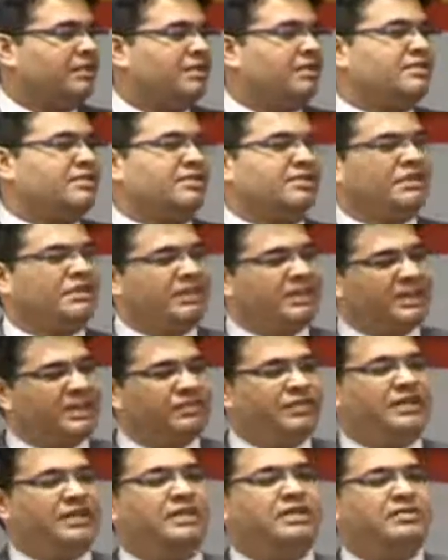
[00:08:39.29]
There's a very
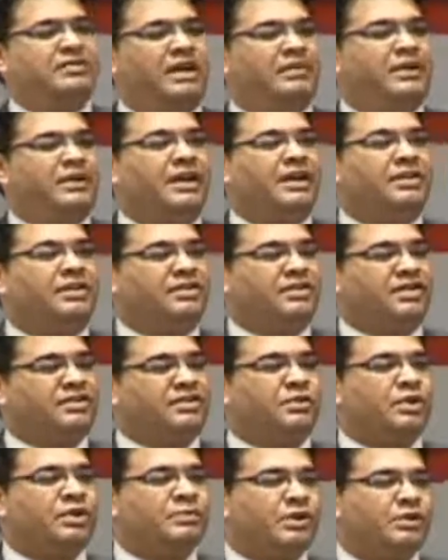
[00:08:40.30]
effective communication
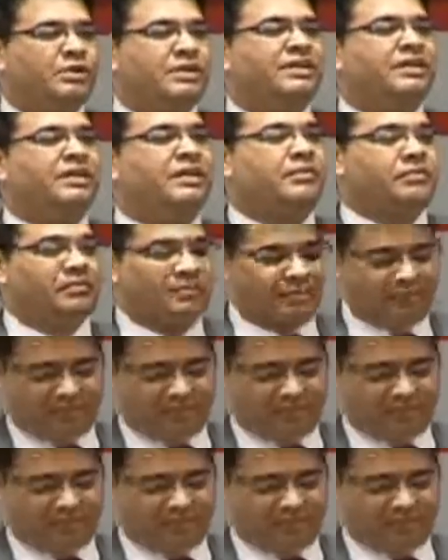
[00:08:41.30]
that's going between them.